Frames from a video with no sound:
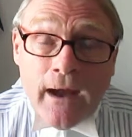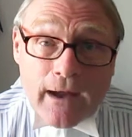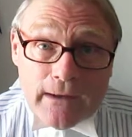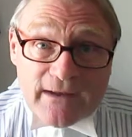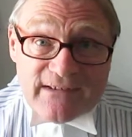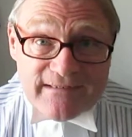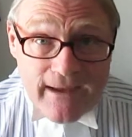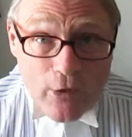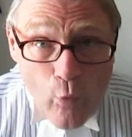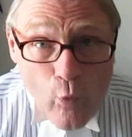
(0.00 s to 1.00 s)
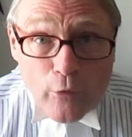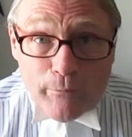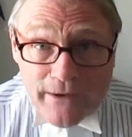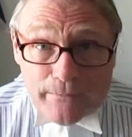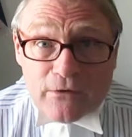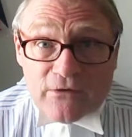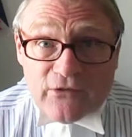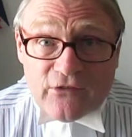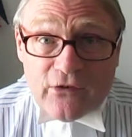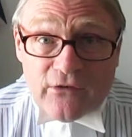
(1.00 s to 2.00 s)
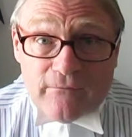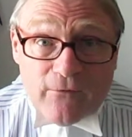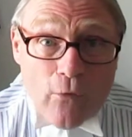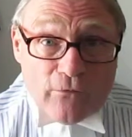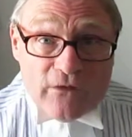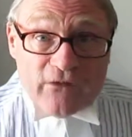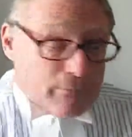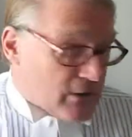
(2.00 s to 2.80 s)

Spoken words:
I'd like to thank all the people concerned involved in this,